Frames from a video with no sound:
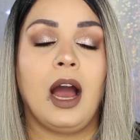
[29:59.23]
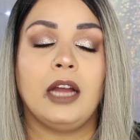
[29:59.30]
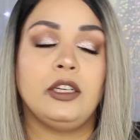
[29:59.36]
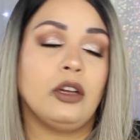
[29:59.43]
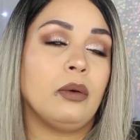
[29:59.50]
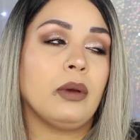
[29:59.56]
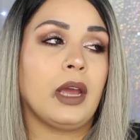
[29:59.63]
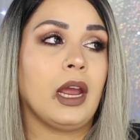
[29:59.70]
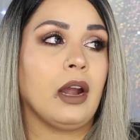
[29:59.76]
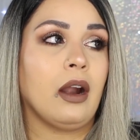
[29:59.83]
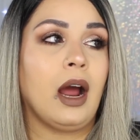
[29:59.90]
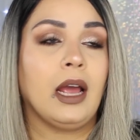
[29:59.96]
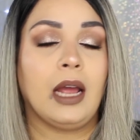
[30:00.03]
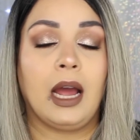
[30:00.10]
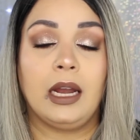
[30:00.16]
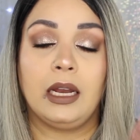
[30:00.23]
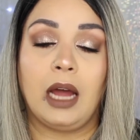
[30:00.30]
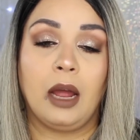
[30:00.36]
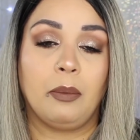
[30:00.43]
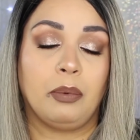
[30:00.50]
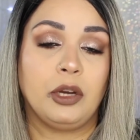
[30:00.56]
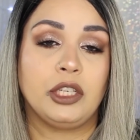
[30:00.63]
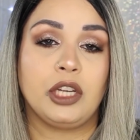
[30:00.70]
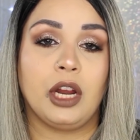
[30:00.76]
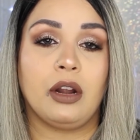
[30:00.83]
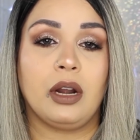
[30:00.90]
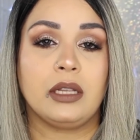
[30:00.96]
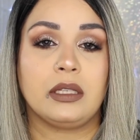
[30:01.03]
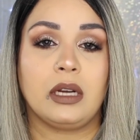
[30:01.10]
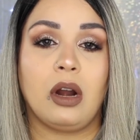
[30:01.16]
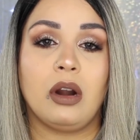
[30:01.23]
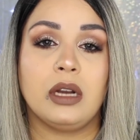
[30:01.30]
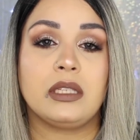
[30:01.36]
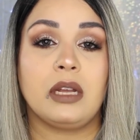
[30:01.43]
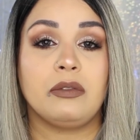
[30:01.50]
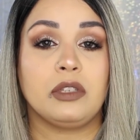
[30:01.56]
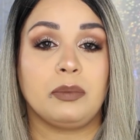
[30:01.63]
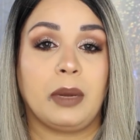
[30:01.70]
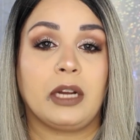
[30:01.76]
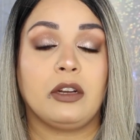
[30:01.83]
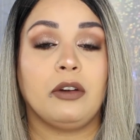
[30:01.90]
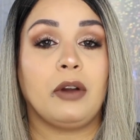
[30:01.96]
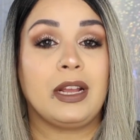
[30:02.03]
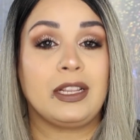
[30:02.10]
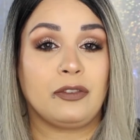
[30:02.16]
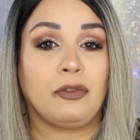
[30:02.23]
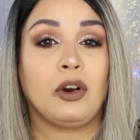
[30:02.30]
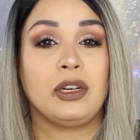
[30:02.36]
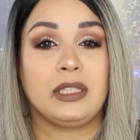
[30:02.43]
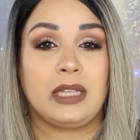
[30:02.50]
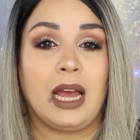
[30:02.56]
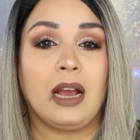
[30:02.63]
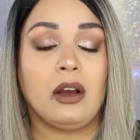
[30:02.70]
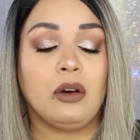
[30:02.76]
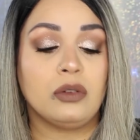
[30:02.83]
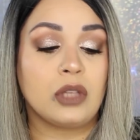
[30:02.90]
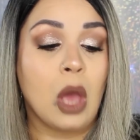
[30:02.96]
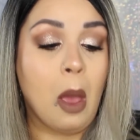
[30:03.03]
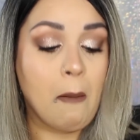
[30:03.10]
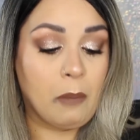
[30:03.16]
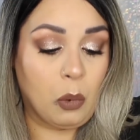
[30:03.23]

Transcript: I don't care. I appreciate her as an artist. I respect her as far as that goes.